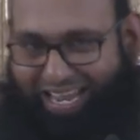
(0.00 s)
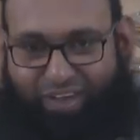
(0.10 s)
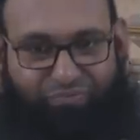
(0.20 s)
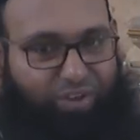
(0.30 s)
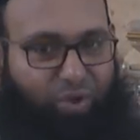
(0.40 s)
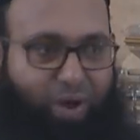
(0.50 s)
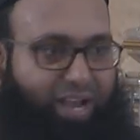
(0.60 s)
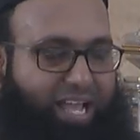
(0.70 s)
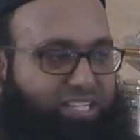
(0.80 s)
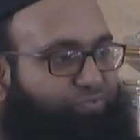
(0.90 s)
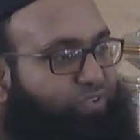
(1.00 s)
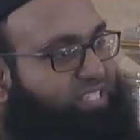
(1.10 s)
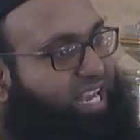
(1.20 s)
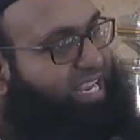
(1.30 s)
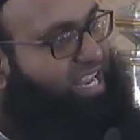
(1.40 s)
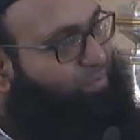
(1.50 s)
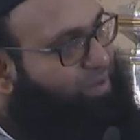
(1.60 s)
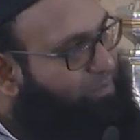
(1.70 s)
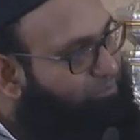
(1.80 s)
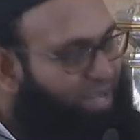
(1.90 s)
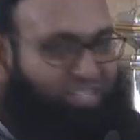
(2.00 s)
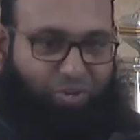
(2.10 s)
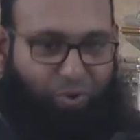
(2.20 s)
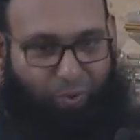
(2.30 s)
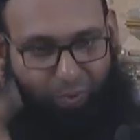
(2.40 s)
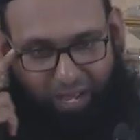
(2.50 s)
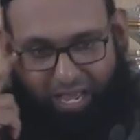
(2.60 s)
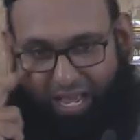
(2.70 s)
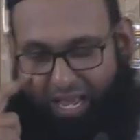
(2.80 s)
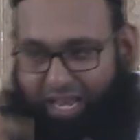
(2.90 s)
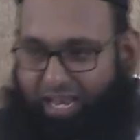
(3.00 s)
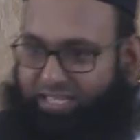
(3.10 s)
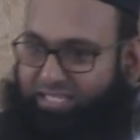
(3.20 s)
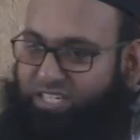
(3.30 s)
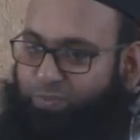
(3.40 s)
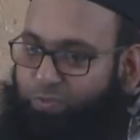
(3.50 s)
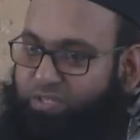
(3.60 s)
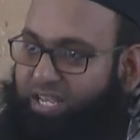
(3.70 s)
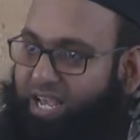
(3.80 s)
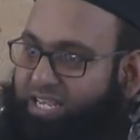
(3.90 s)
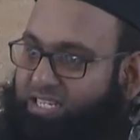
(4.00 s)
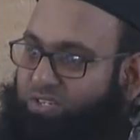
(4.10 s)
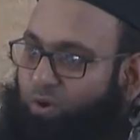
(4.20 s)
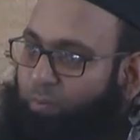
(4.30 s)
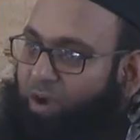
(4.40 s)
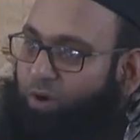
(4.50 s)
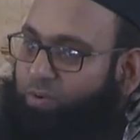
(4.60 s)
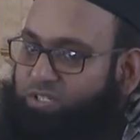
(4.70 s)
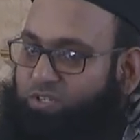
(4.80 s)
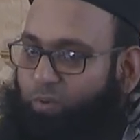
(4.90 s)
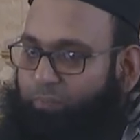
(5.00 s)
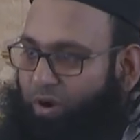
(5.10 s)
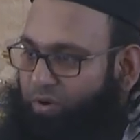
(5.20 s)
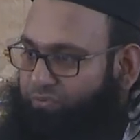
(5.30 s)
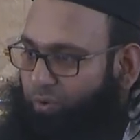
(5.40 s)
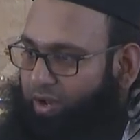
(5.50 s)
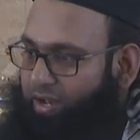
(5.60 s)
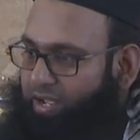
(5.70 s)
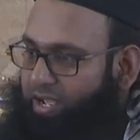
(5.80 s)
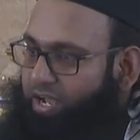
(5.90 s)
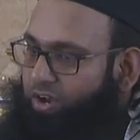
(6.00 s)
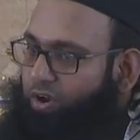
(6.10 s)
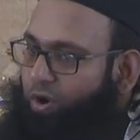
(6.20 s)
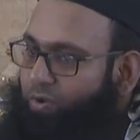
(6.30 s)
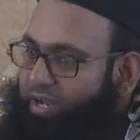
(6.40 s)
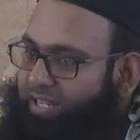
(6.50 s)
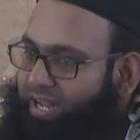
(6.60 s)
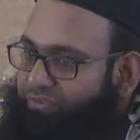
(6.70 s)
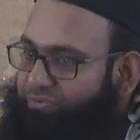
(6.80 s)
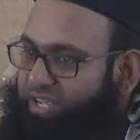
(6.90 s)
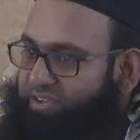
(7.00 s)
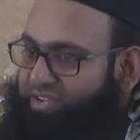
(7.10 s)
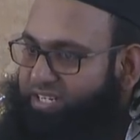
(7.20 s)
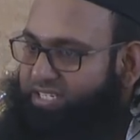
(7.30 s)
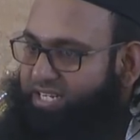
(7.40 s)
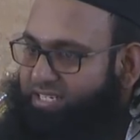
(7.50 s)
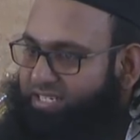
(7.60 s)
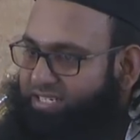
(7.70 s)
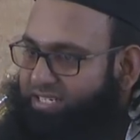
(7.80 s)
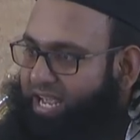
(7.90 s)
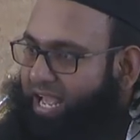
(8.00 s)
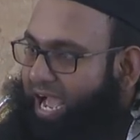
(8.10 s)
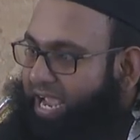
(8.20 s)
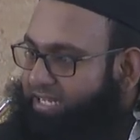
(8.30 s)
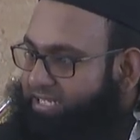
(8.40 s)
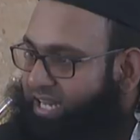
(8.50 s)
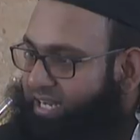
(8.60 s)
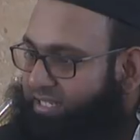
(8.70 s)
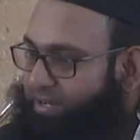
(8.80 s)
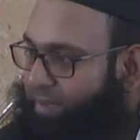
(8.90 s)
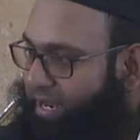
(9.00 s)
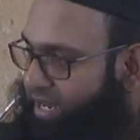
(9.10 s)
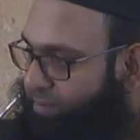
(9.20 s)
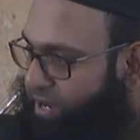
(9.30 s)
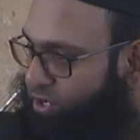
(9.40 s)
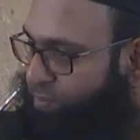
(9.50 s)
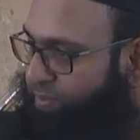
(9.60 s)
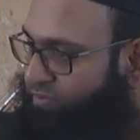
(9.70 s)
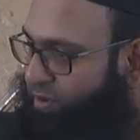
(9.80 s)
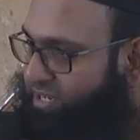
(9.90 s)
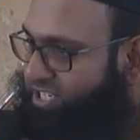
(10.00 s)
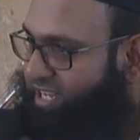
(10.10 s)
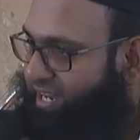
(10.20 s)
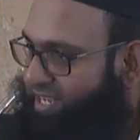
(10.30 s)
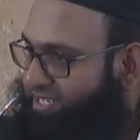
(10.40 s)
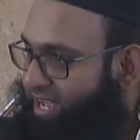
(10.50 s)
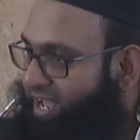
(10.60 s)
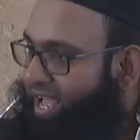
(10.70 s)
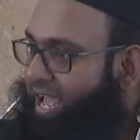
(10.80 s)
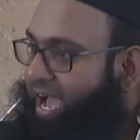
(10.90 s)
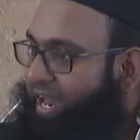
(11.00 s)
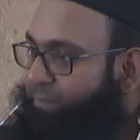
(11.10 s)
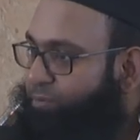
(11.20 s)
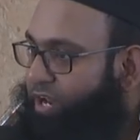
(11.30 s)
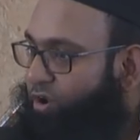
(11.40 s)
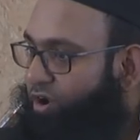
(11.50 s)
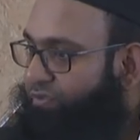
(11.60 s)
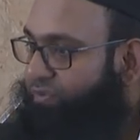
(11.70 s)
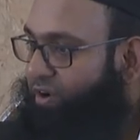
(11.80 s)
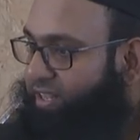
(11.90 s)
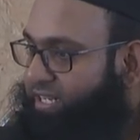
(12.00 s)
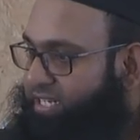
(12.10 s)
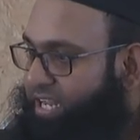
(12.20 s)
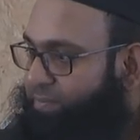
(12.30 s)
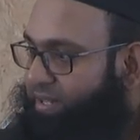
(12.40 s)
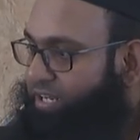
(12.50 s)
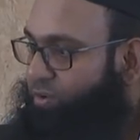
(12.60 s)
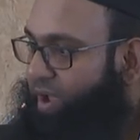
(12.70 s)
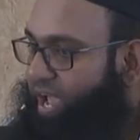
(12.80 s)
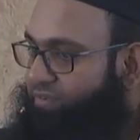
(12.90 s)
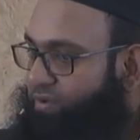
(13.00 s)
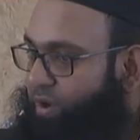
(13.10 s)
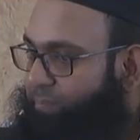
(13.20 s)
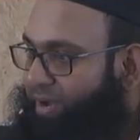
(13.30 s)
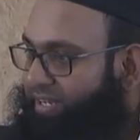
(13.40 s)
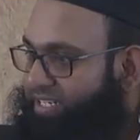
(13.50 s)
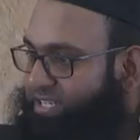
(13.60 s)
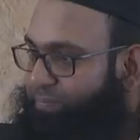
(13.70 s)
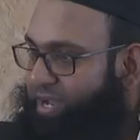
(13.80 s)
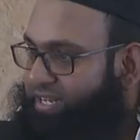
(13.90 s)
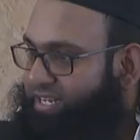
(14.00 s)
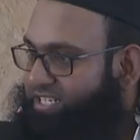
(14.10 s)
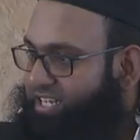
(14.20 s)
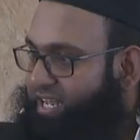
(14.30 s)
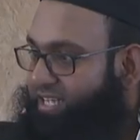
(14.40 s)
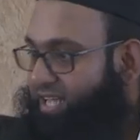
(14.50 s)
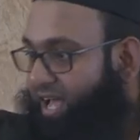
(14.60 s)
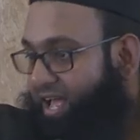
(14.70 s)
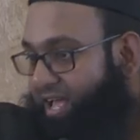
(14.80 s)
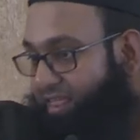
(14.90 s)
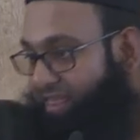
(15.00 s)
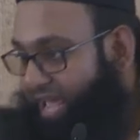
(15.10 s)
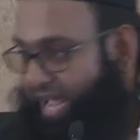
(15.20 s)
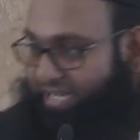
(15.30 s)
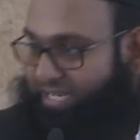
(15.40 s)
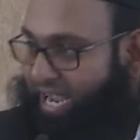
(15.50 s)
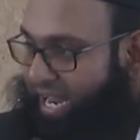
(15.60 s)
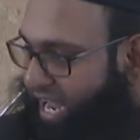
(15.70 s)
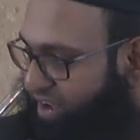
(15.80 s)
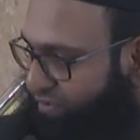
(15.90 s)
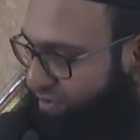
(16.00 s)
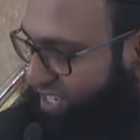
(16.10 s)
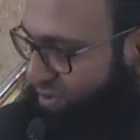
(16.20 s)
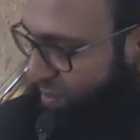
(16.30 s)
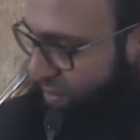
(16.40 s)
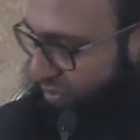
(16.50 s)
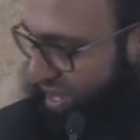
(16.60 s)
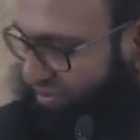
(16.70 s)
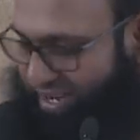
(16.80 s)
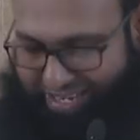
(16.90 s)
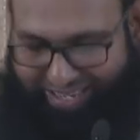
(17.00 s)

Everyone has forsaken me but you. Allah says, Musa, his tawbah was so powerful. Not only did I forgive his sins, I instructed my Nabi to perform his janazah, and I put an offer on the table that whoever will participate in his janazah, their entire life of sin will be forgiven.